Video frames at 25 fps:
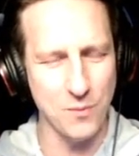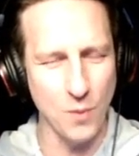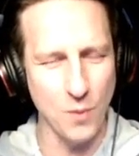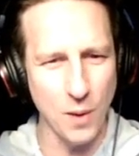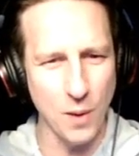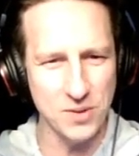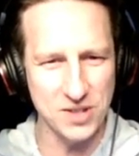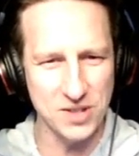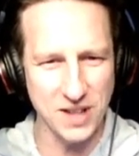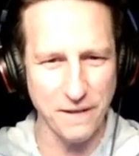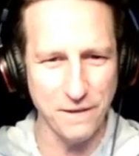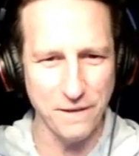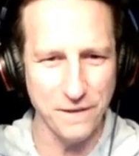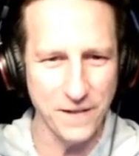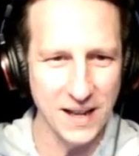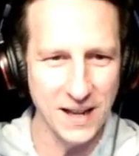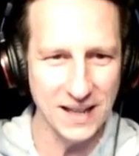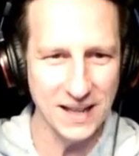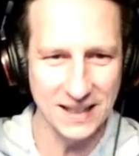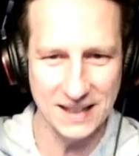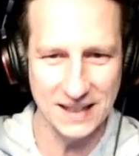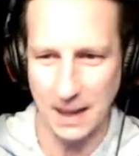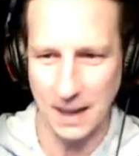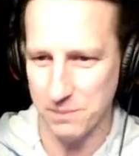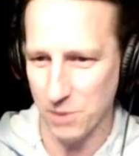What was I
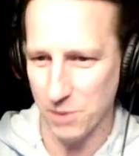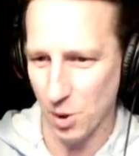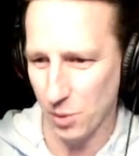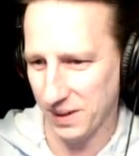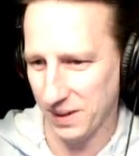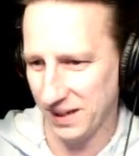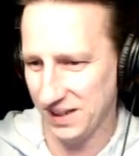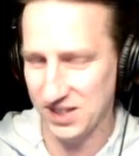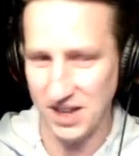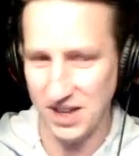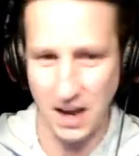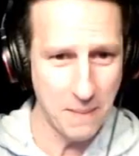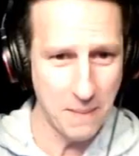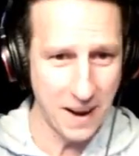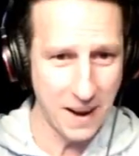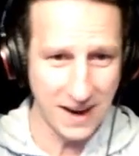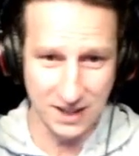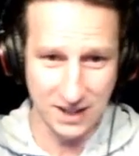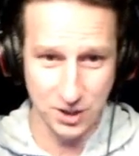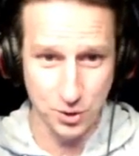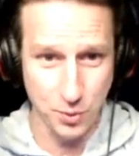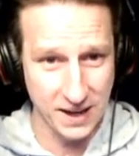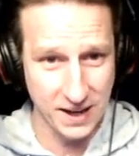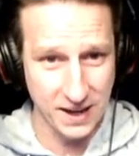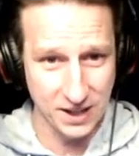feeling at that moment in time back
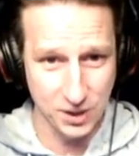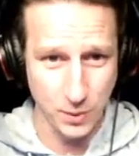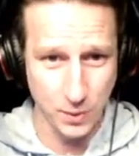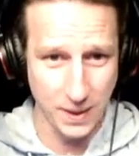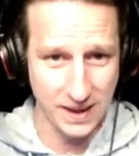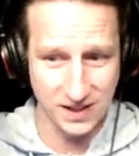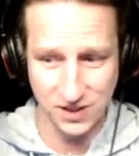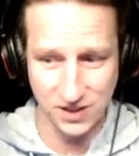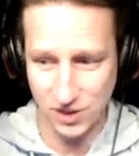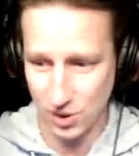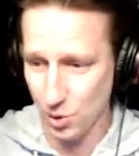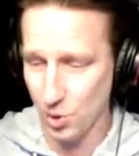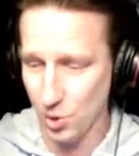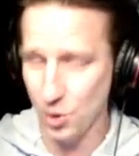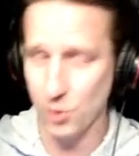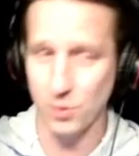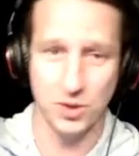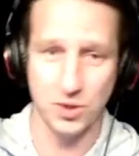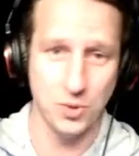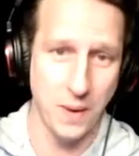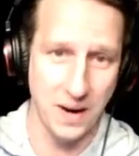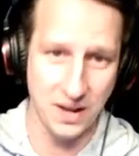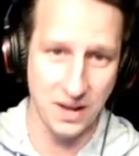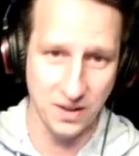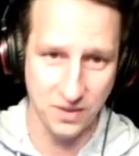in 2022 or
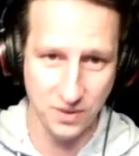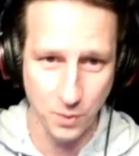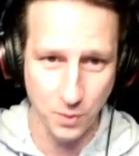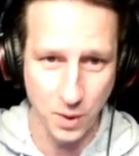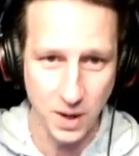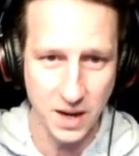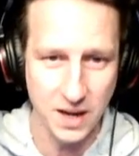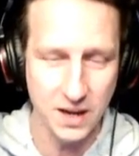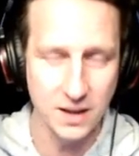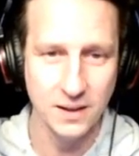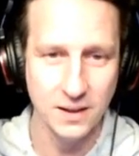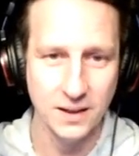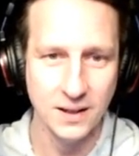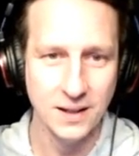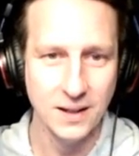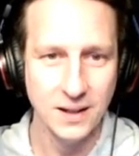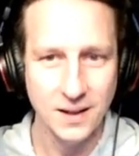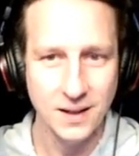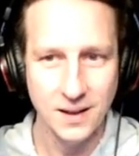23?